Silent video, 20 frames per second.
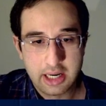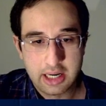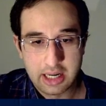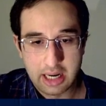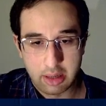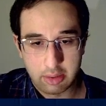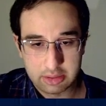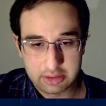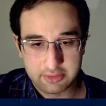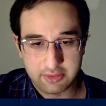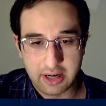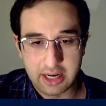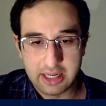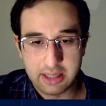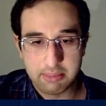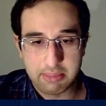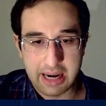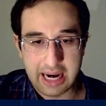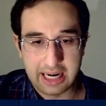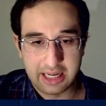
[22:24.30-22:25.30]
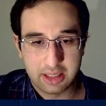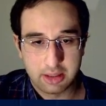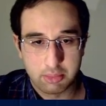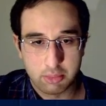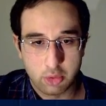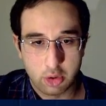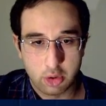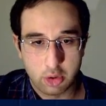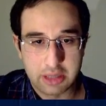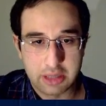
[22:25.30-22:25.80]
I was fighting back
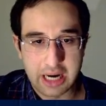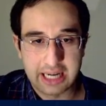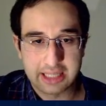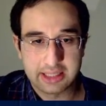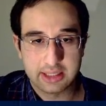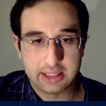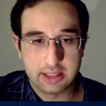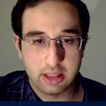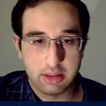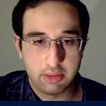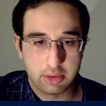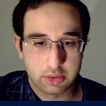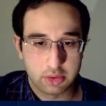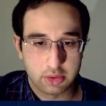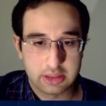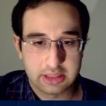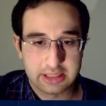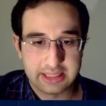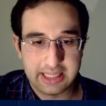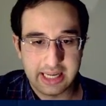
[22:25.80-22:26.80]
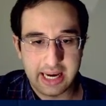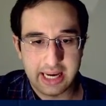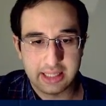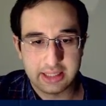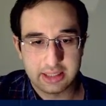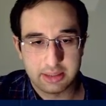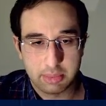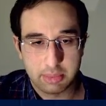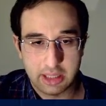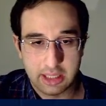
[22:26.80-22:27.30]
more practically with rook c8,
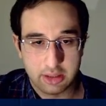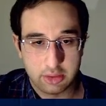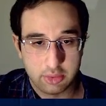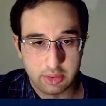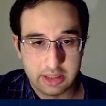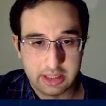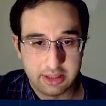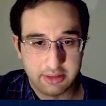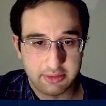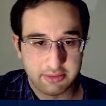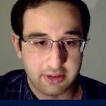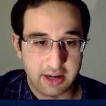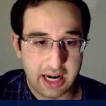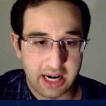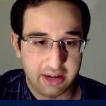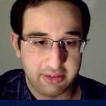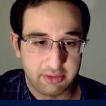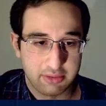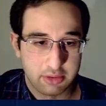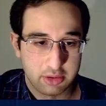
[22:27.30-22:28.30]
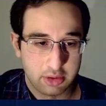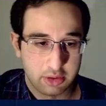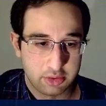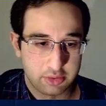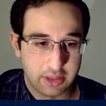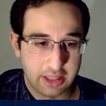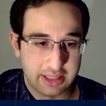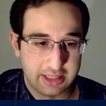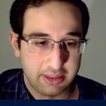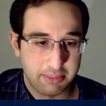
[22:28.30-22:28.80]
played queen d5,
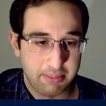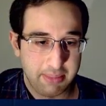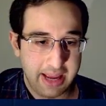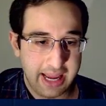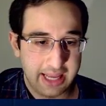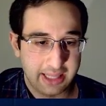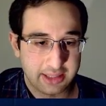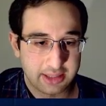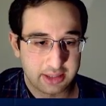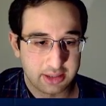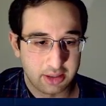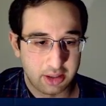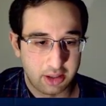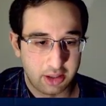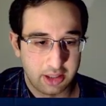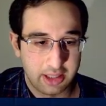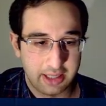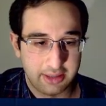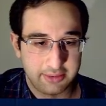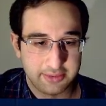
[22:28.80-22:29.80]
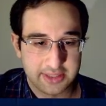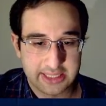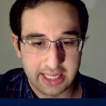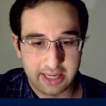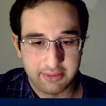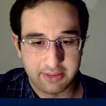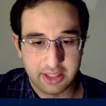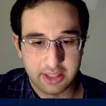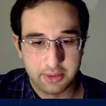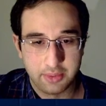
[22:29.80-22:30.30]
threatening mate on
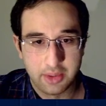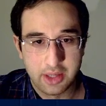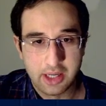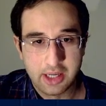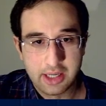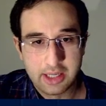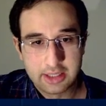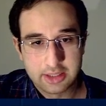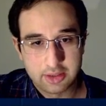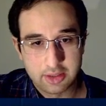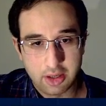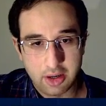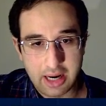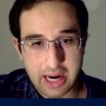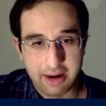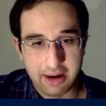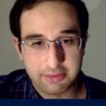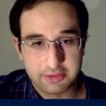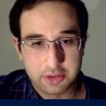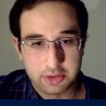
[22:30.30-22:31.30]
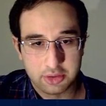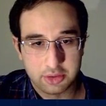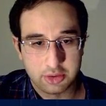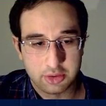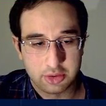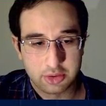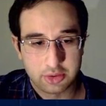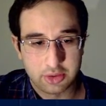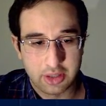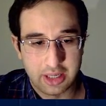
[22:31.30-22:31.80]
f7. So now I have
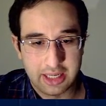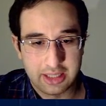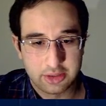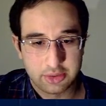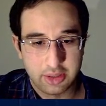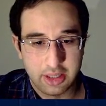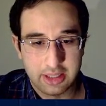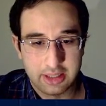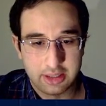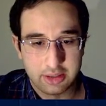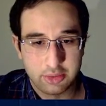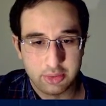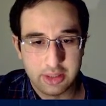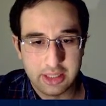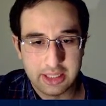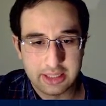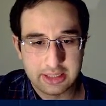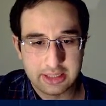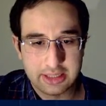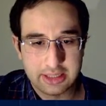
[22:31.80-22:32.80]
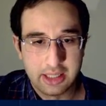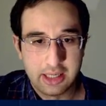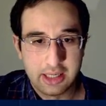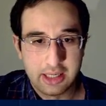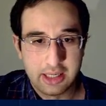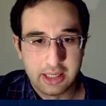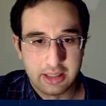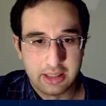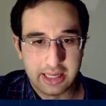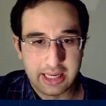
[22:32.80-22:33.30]
to try and trade the queens.
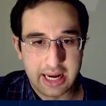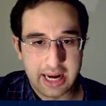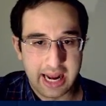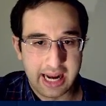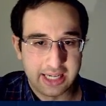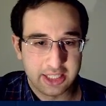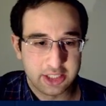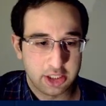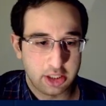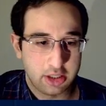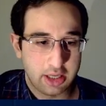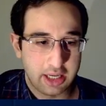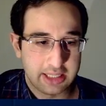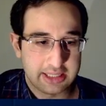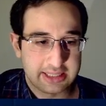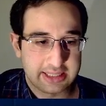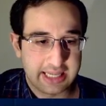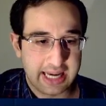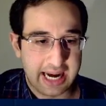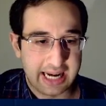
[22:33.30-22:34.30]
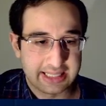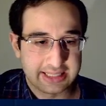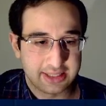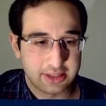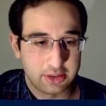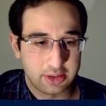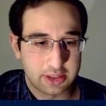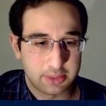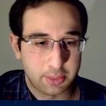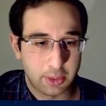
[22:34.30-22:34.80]
Again, engine likes
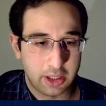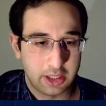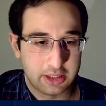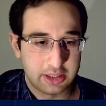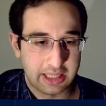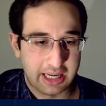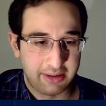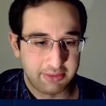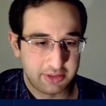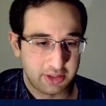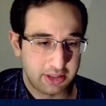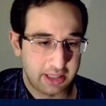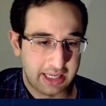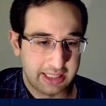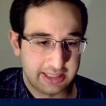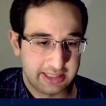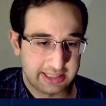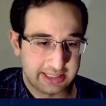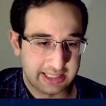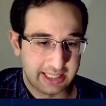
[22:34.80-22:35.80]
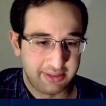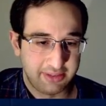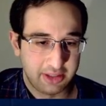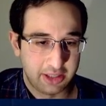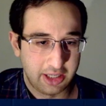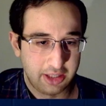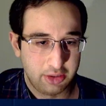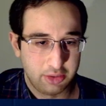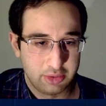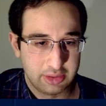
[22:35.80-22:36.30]
castles, but after knight e7, I
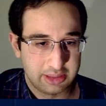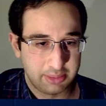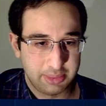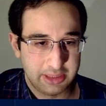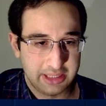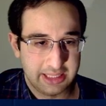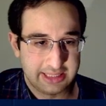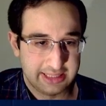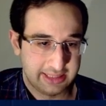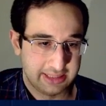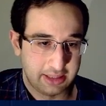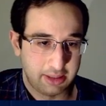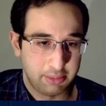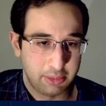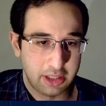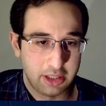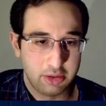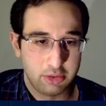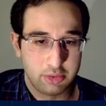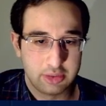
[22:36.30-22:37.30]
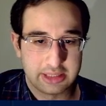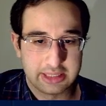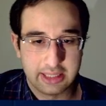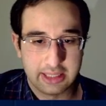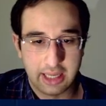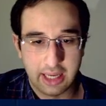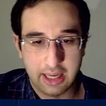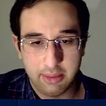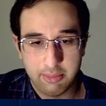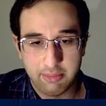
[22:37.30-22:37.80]
lose a piece, and I'm going to lose the
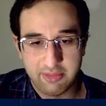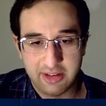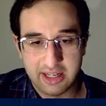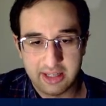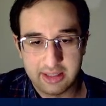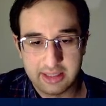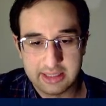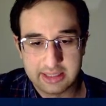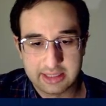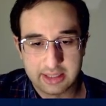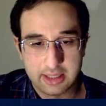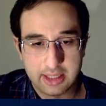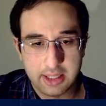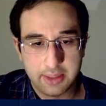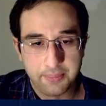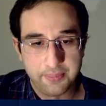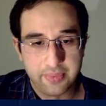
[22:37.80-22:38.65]
game very easily.